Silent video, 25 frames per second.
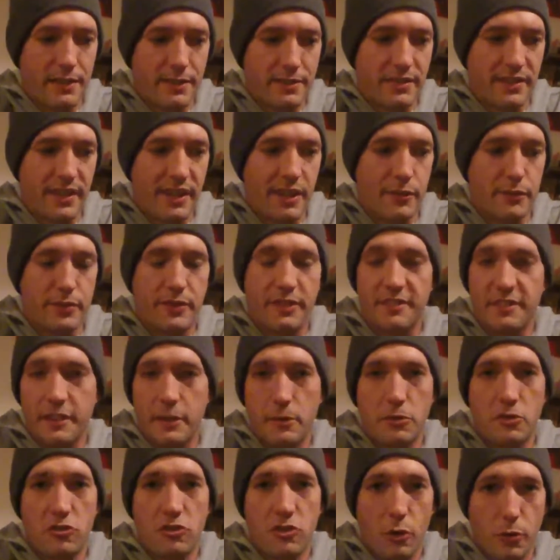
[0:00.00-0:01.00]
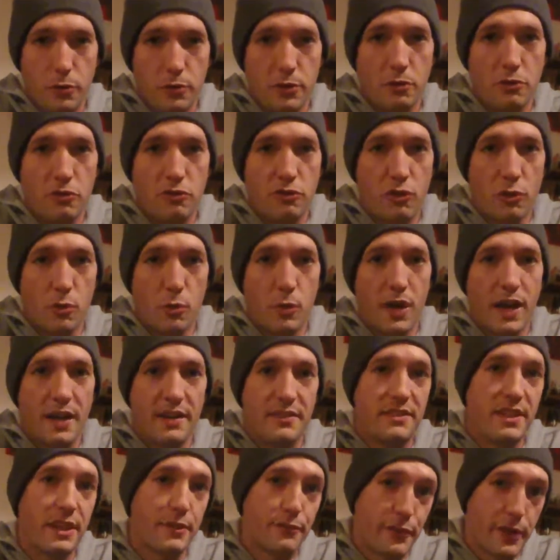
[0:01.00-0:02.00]
itself, because I was so used to a
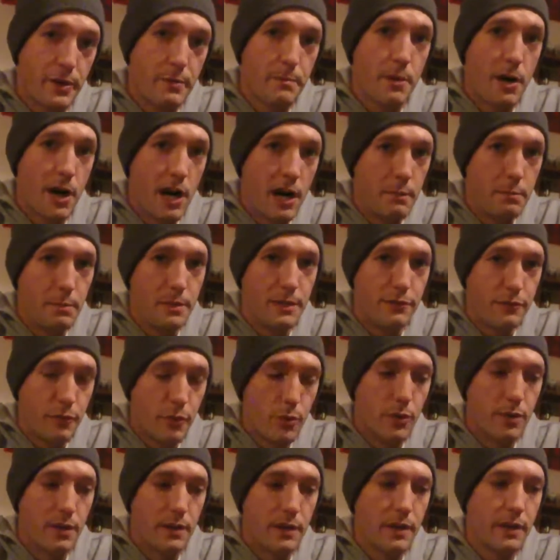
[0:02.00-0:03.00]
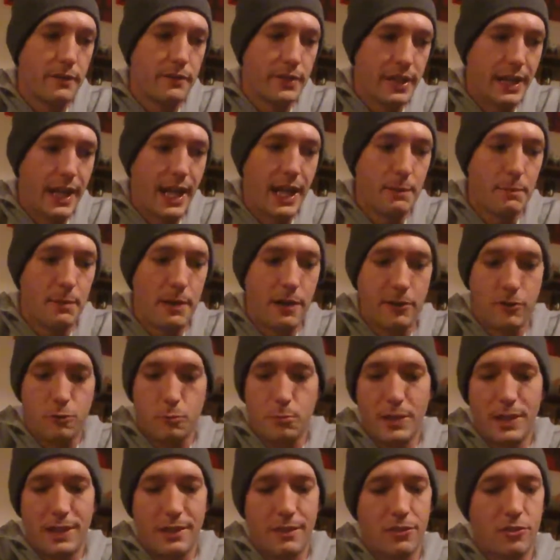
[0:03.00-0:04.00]
different mod before of the Kbox
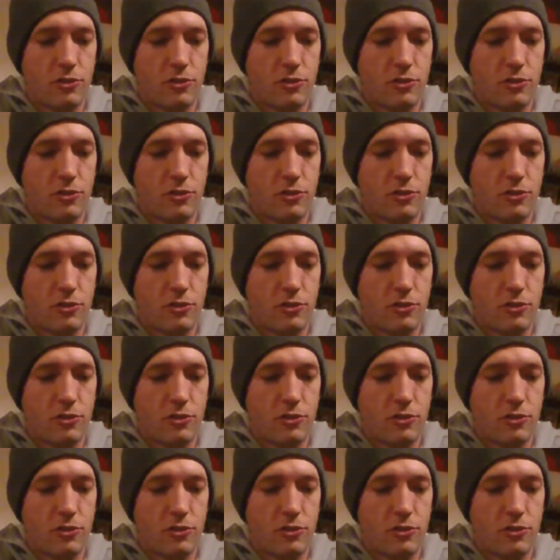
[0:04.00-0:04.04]
Mini.